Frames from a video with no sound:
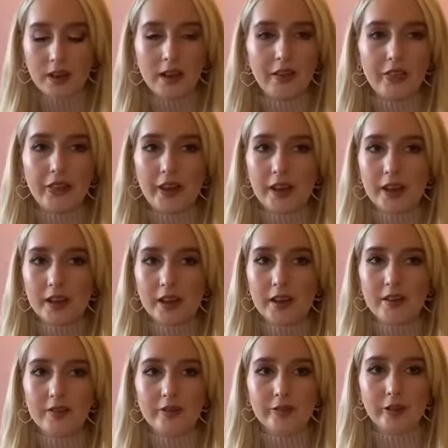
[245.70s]
And then
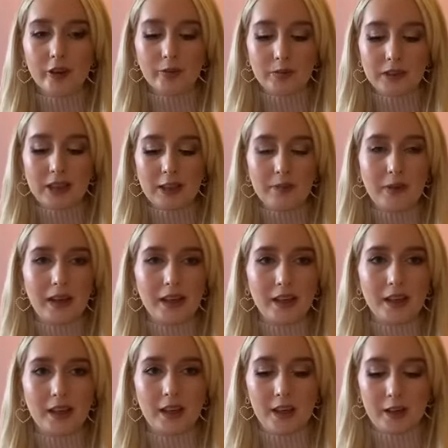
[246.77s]
from Ted
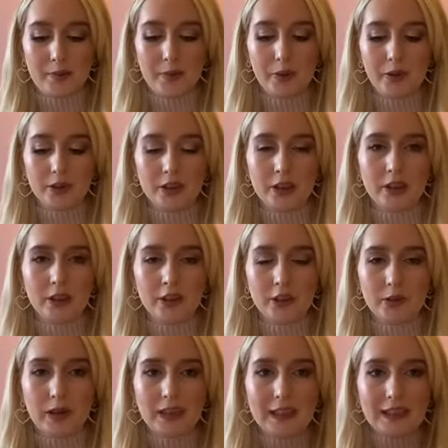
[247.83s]
Baker I bought an
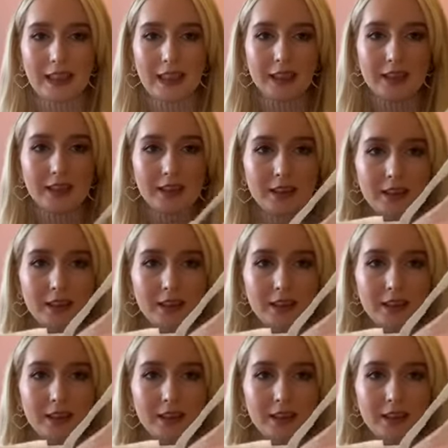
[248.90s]
underwear set.